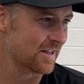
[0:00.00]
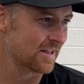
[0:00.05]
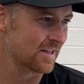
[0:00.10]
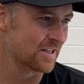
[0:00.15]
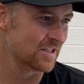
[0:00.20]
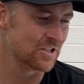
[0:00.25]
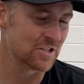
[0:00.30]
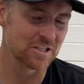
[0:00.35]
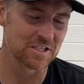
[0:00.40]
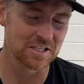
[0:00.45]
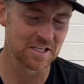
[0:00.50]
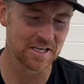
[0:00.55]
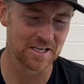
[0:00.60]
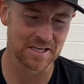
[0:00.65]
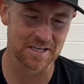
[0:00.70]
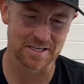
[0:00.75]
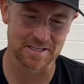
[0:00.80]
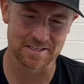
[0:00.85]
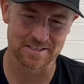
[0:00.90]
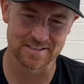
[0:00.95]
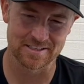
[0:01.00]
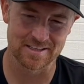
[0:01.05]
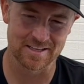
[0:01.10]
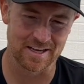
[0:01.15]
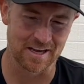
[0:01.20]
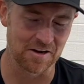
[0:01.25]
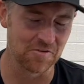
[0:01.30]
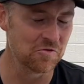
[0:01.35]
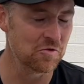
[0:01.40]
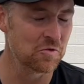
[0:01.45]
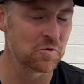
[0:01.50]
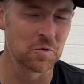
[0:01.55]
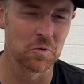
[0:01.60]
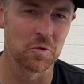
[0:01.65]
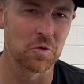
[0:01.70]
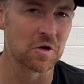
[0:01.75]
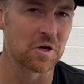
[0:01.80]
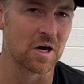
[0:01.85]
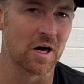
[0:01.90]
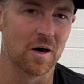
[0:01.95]
Just like kind of a
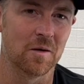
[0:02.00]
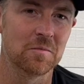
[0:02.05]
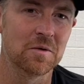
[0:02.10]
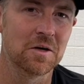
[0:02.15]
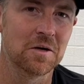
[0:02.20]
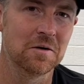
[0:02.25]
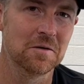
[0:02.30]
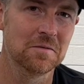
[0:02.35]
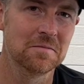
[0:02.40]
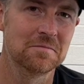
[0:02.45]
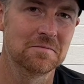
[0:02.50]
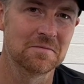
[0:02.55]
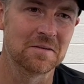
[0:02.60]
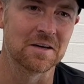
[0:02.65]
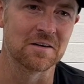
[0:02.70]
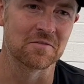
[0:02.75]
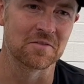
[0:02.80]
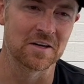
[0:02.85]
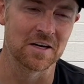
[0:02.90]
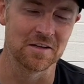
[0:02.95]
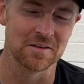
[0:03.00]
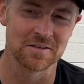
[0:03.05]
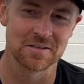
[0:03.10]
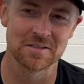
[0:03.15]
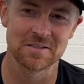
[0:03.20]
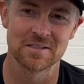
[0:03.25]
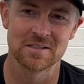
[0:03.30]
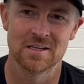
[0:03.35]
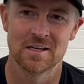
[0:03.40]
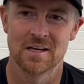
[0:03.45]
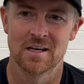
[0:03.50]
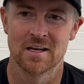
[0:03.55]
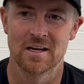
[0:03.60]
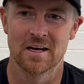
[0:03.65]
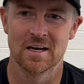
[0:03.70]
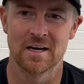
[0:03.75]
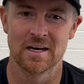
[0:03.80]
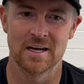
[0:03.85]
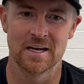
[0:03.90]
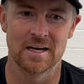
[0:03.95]
cool combo of colors.
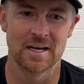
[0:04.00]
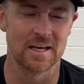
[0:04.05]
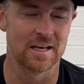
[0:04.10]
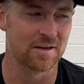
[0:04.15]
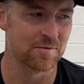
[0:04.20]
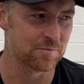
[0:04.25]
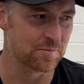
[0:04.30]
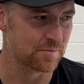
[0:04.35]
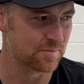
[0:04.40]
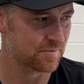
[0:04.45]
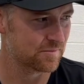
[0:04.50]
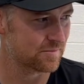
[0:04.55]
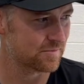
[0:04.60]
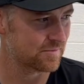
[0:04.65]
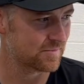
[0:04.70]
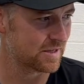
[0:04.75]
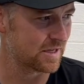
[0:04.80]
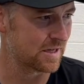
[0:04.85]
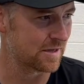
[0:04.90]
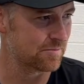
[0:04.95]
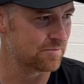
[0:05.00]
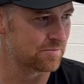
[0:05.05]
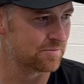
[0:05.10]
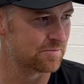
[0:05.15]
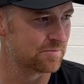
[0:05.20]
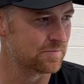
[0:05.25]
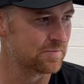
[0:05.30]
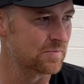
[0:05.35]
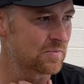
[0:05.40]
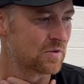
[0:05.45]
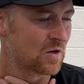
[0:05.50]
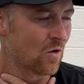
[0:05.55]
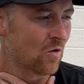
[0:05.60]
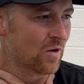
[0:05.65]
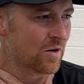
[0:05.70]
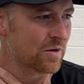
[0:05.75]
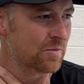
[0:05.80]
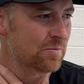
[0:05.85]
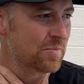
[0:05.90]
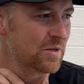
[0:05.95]
And I'm
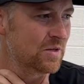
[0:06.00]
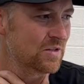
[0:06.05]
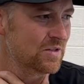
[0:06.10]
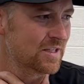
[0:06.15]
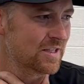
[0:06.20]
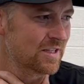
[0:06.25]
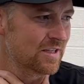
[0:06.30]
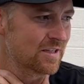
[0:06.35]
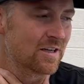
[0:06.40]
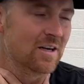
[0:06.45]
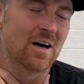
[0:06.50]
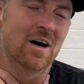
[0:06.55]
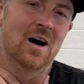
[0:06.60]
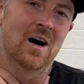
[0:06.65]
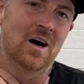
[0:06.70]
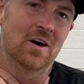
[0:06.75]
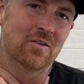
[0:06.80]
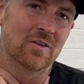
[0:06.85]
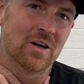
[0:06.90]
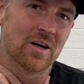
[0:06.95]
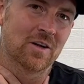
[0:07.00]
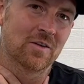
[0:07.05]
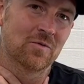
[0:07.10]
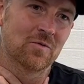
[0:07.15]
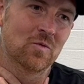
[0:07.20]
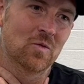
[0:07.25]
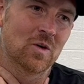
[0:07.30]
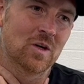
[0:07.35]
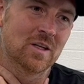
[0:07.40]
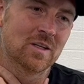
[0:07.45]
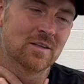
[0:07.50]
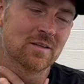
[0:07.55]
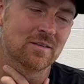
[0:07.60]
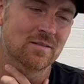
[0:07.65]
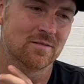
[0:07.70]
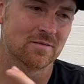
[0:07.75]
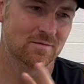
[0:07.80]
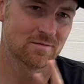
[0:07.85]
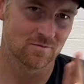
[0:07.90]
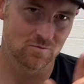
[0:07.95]
going to build a hot rod
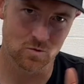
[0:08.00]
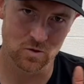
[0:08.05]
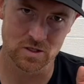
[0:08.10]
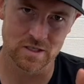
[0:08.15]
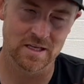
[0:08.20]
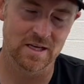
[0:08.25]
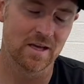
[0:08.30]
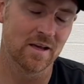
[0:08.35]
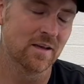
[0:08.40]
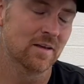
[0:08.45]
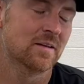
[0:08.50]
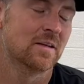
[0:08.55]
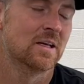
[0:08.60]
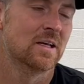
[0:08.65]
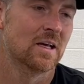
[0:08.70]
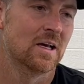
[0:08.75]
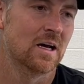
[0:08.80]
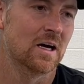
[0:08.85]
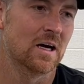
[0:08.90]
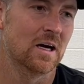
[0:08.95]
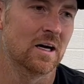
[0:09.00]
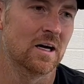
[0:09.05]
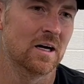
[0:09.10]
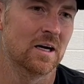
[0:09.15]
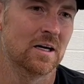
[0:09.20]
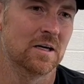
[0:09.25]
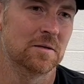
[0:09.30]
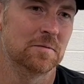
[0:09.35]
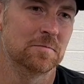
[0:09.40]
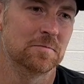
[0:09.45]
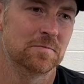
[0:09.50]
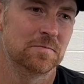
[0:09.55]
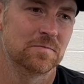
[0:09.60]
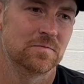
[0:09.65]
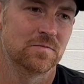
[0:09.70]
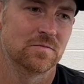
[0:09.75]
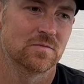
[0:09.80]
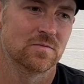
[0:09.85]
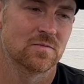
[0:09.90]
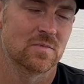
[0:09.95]
one day.
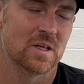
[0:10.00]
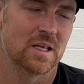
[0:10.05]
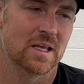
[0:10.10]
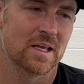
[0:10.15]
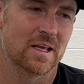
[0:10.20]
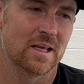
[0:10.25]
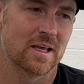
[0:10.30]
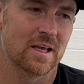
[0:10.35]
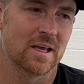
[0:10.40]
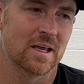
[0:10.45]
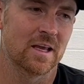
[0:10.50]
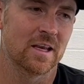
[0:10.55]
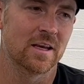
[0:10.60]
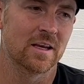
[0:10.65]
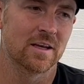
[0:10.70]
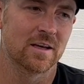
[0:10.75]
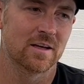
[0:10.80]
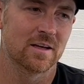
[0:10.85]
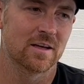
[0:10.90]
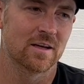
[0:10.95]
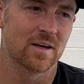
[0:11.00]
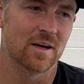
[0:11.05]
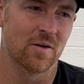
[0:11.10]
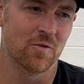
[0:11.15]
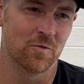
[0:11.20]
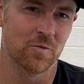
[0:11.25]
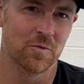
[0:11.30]
And I